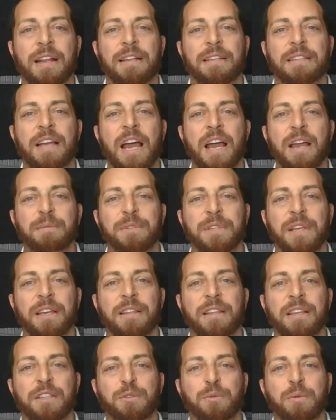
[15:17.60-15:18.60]
And in times
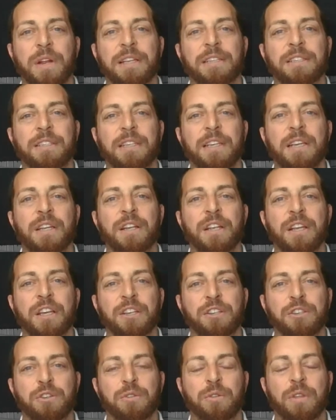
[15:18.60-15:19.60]
like this, when I see an
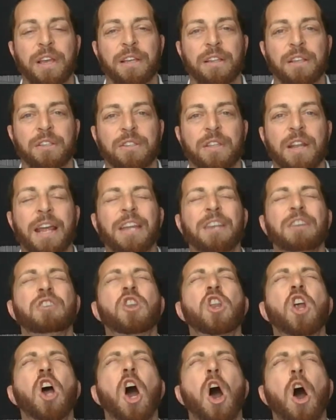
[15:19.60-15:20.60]
issue like this that I
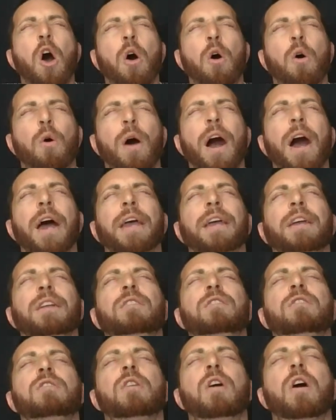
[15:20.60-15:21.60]

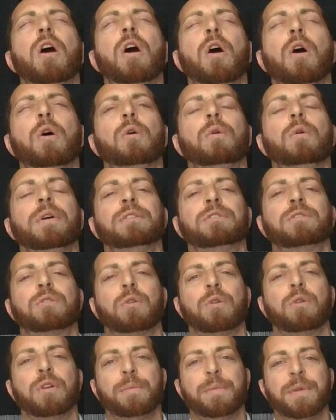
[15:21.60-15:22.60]
know
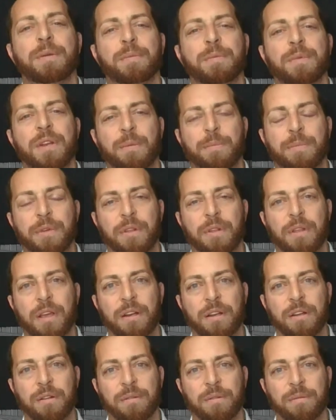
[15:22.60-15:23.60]
is going to be
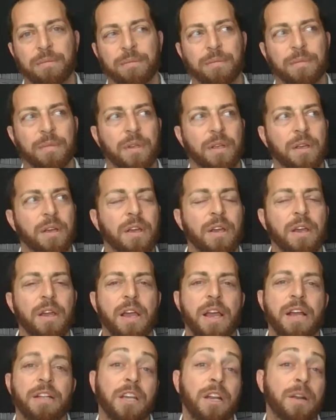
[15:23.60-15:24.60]
manipulated,
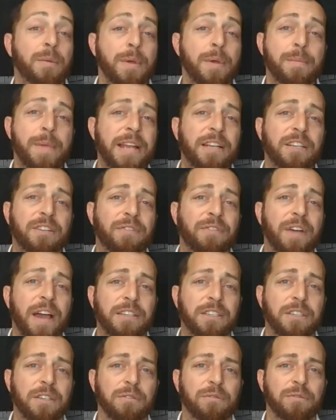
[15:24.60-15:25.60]
it's going to be made
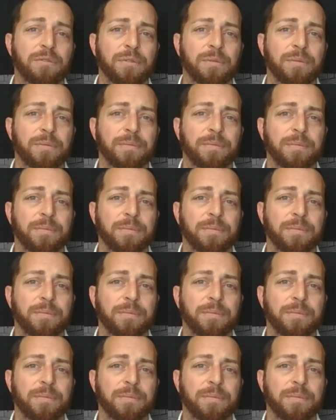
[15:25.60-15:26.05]
divisive.